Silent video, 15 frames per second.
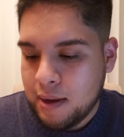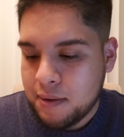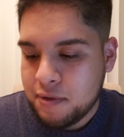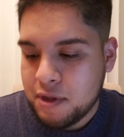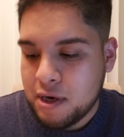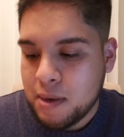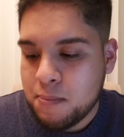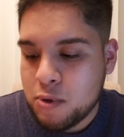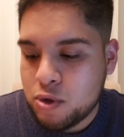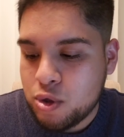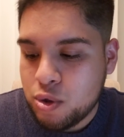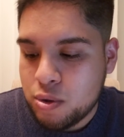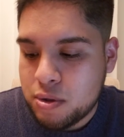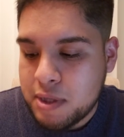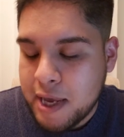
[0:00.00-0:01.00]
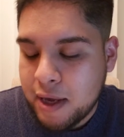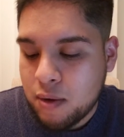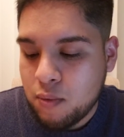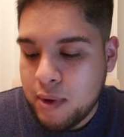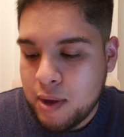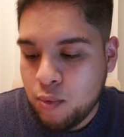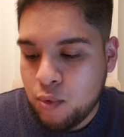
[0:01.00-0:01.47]
The number two
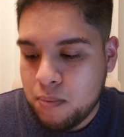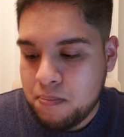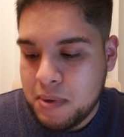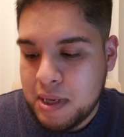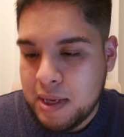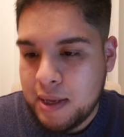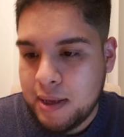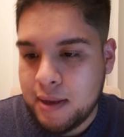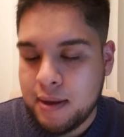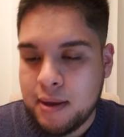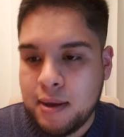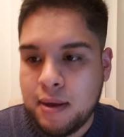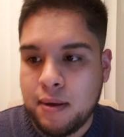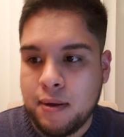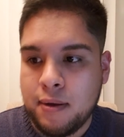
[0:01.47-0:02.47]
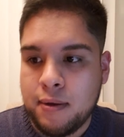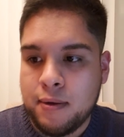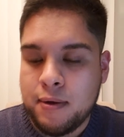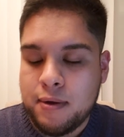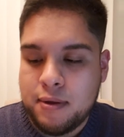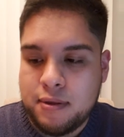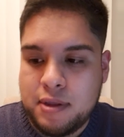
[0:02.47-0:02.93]
takeaway would be
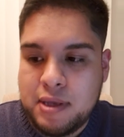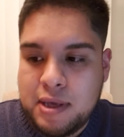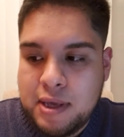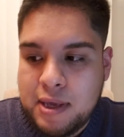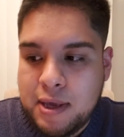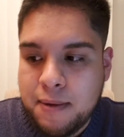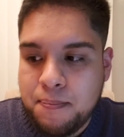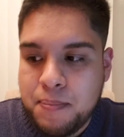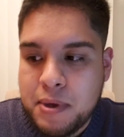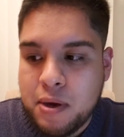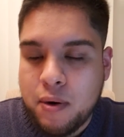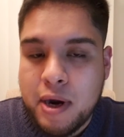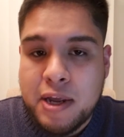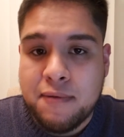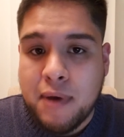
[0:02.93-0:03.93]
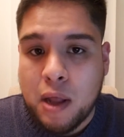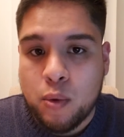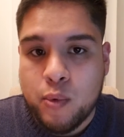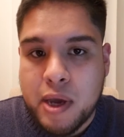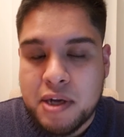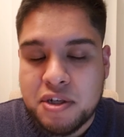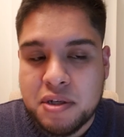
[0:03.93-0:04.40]
the peer
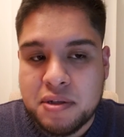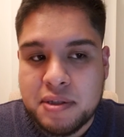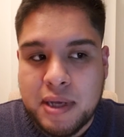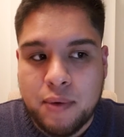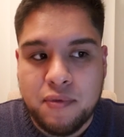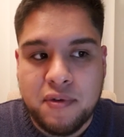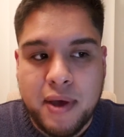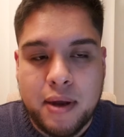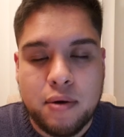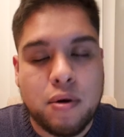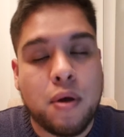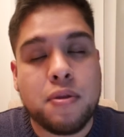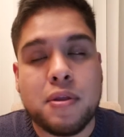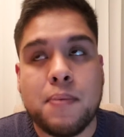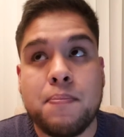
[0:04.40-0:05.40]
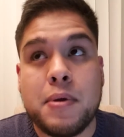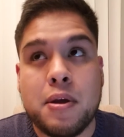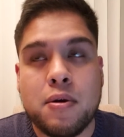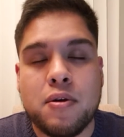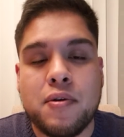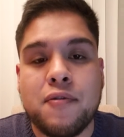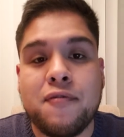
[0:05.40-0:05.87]
evaluations that we've had, the
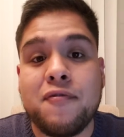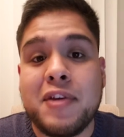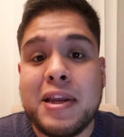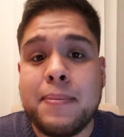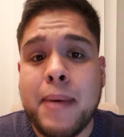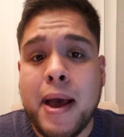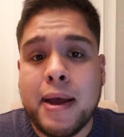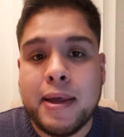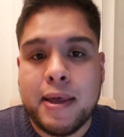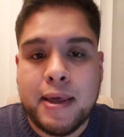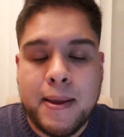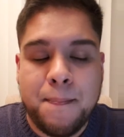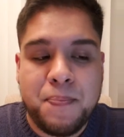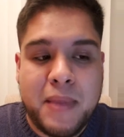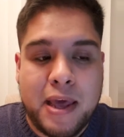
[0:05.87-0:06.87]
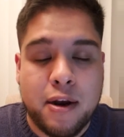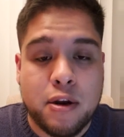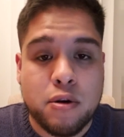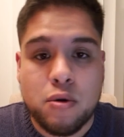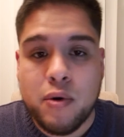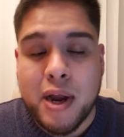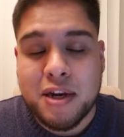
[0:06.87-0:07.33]
peer feedback and
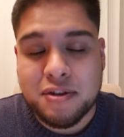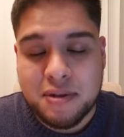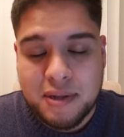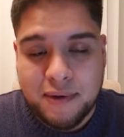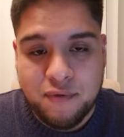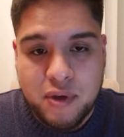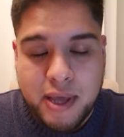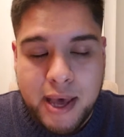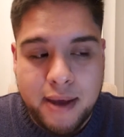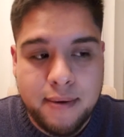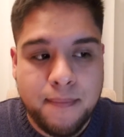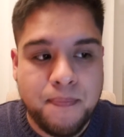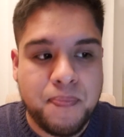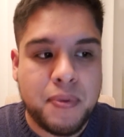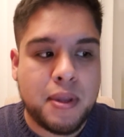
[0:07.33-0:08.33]
interaction that we had.